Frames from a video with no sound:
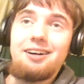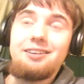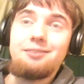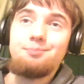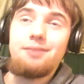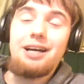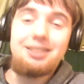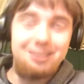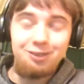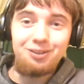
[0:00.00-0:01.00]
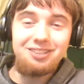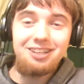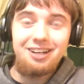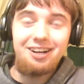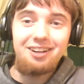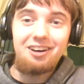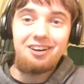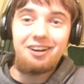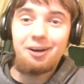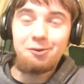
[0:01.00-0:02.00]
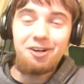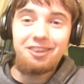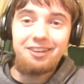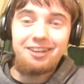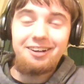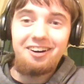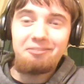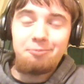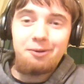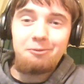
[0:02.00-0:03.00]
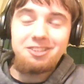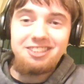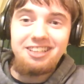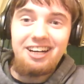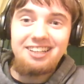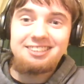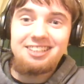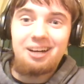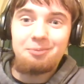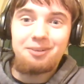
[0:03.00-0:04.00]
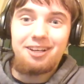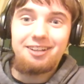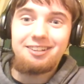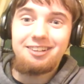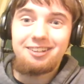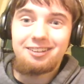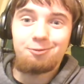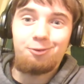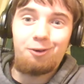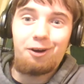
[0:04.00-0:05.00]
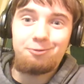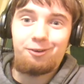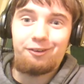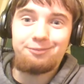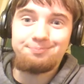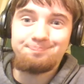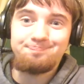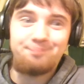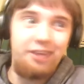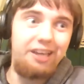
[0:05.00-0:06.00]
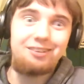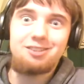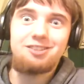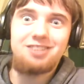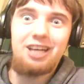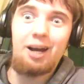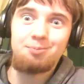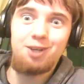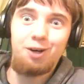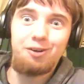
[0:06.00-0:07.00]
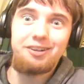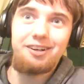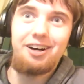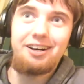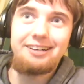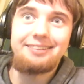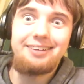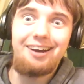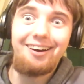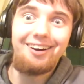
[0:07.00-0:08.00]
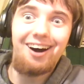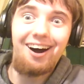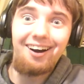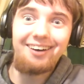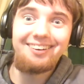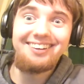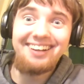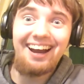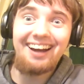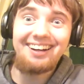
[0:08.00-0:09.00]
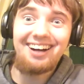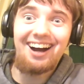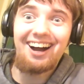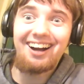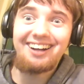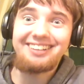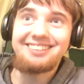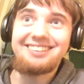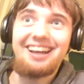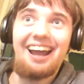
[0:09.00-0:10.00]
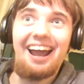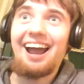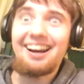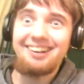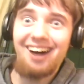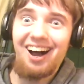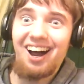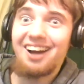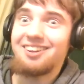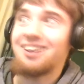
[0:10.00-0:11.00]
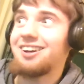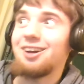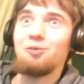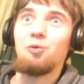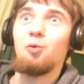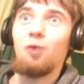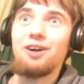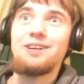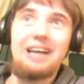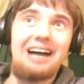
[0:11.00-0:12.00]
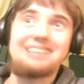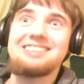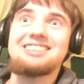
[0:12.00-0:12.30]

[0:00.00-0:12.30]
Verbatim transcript: uh, as soon as I got on, I wanted to get off, but it was non-stop and ending forever. It just kept going on and on and on and on, and it would not